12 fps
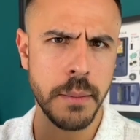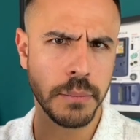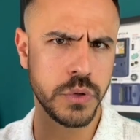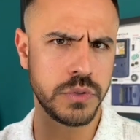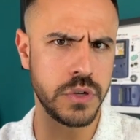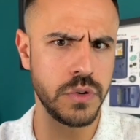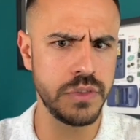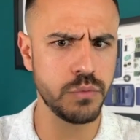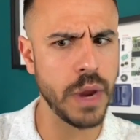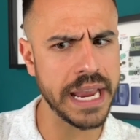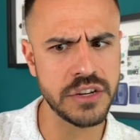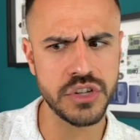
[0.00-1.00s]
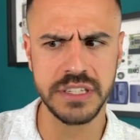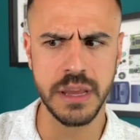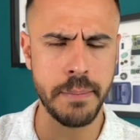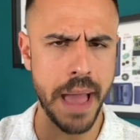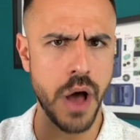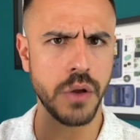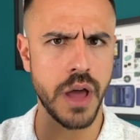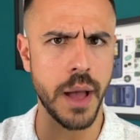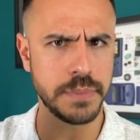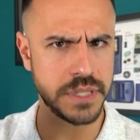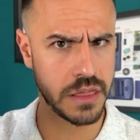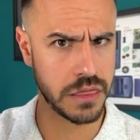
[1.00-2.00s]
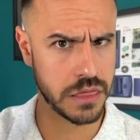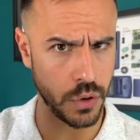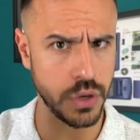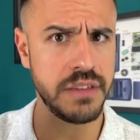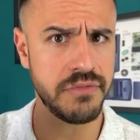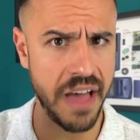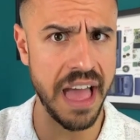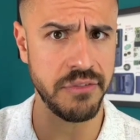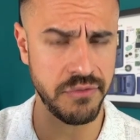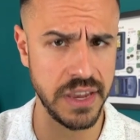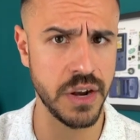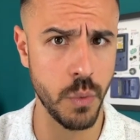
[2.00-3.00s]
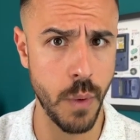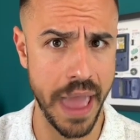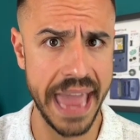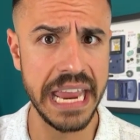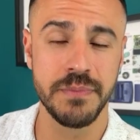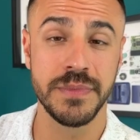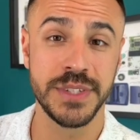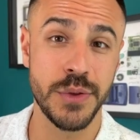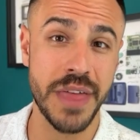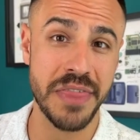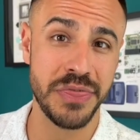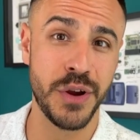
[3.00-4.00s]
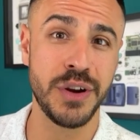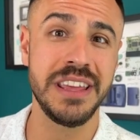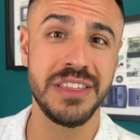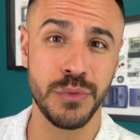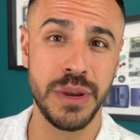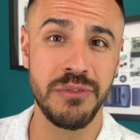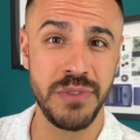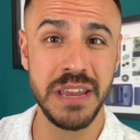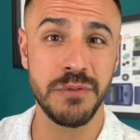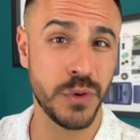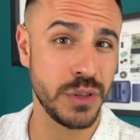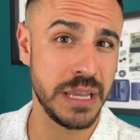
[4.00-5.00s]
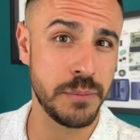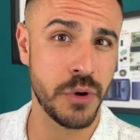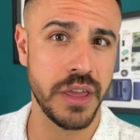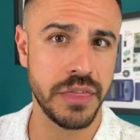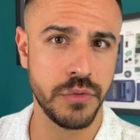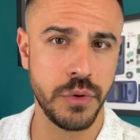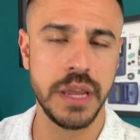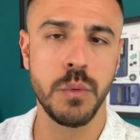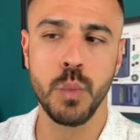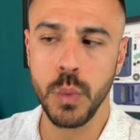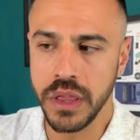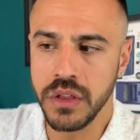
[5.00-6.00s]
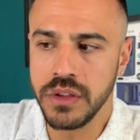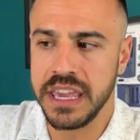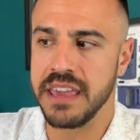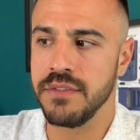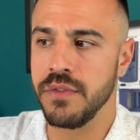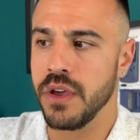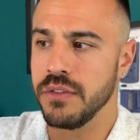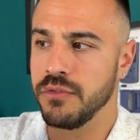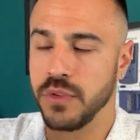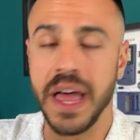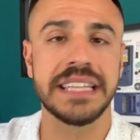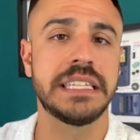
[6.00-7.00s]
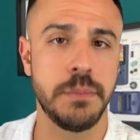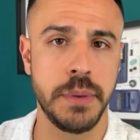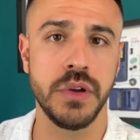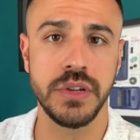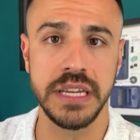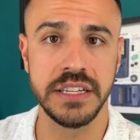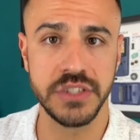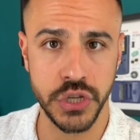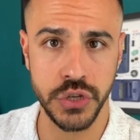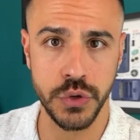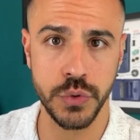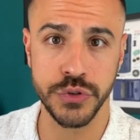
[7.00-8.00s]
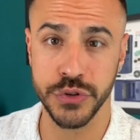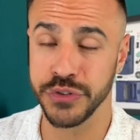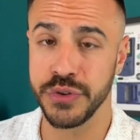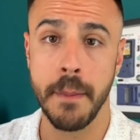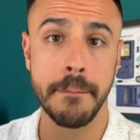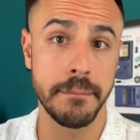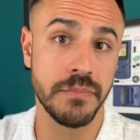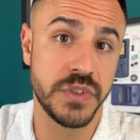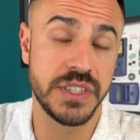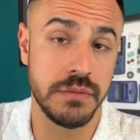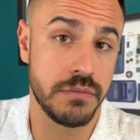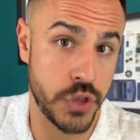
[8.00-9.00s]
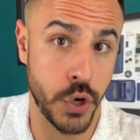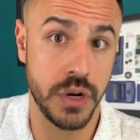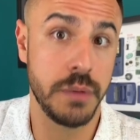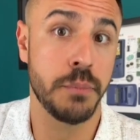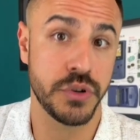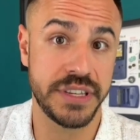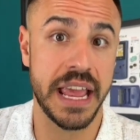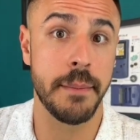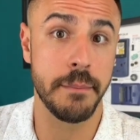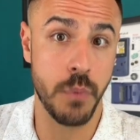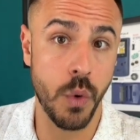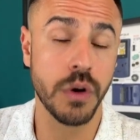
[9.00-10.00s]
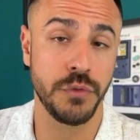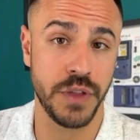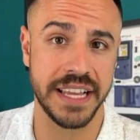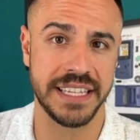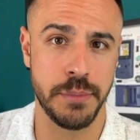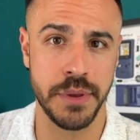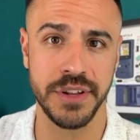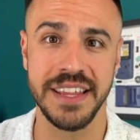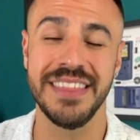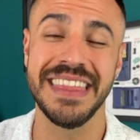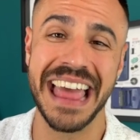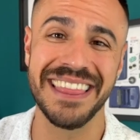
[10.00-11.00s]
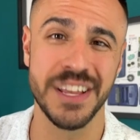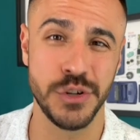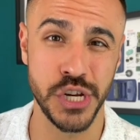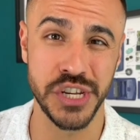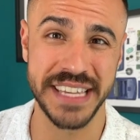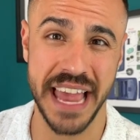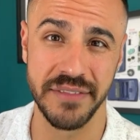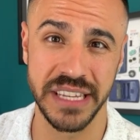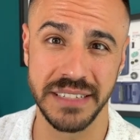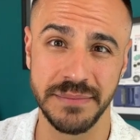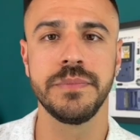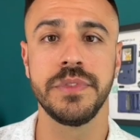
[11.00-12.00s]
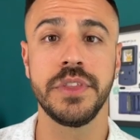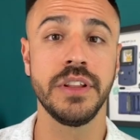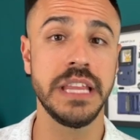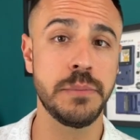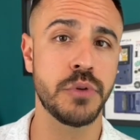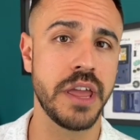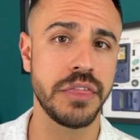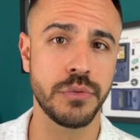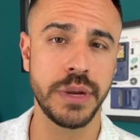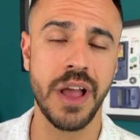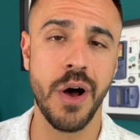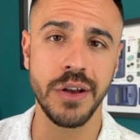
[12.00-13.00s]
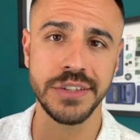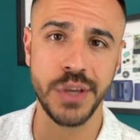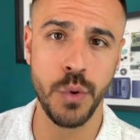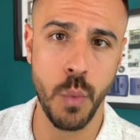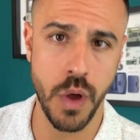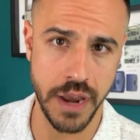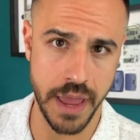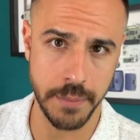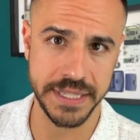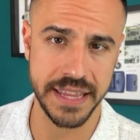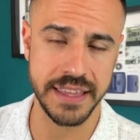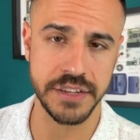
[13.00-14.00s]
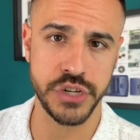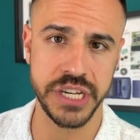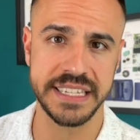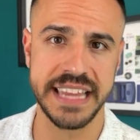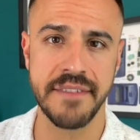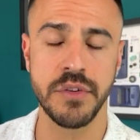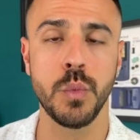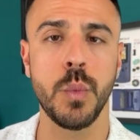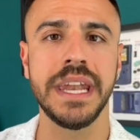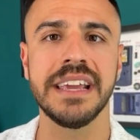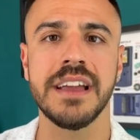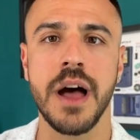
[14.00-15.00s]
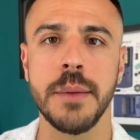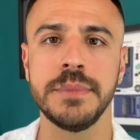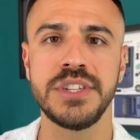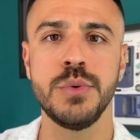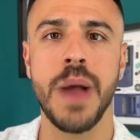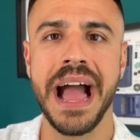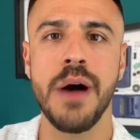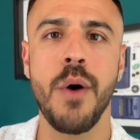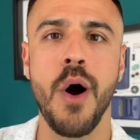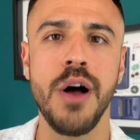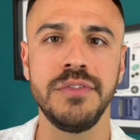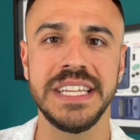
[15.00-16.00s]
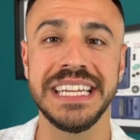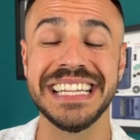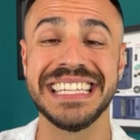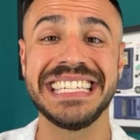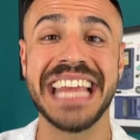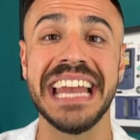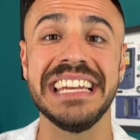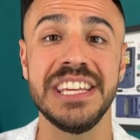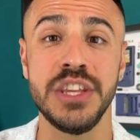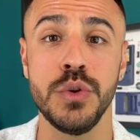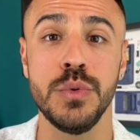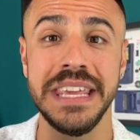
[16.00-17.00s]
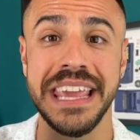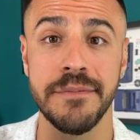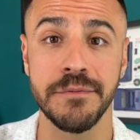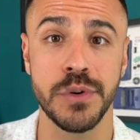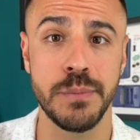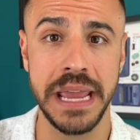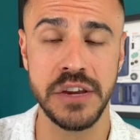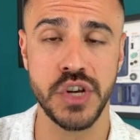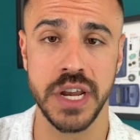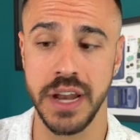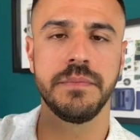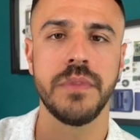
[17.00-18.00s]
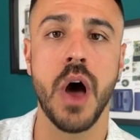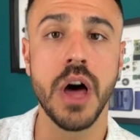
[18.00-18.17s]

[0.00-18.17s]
Bluetooth ranges about up to 35 feet away, so that 33 feet for Libre 3 will give flexibility to users, 30% more flexibility than the G7. The Libre 3 also one ups the G7 when it comes to how often it's sending you the information.